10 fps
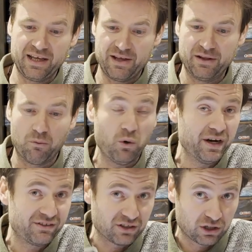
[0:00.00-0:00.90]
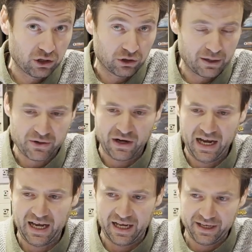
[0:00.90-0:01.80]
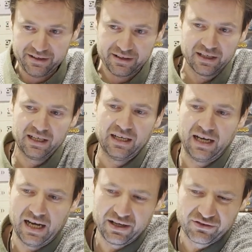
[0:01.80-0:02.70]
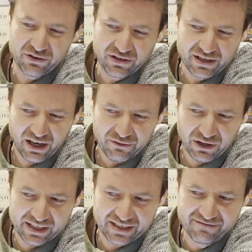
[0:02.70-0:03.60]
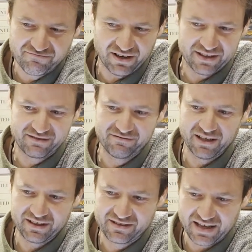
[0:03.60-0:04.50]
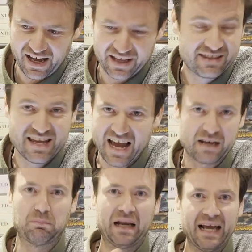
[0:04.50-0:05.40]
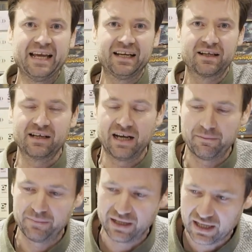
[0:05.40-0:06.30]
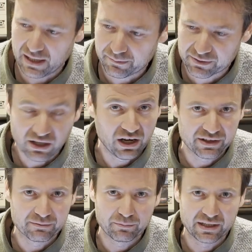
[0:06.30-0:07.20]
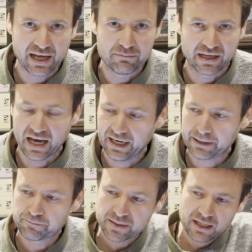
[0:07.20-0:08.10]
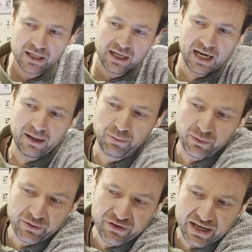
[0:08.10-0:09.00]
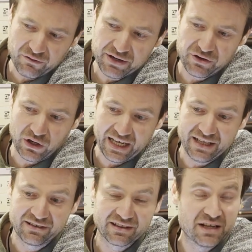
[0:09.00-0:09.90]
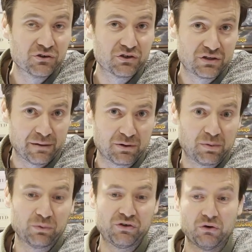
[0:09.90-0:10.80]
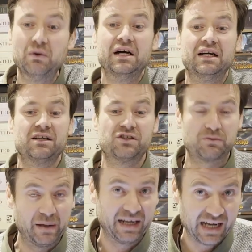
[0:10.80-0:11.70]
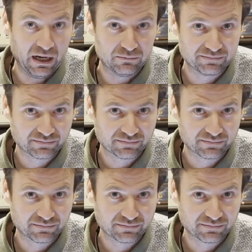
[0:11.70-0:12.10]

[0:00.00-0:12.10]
number one, it's going to clog up your hand. So it's kind of like a deck playing card game mechanic. But if you get rid of your Heat, then you're susceptible to spinning out,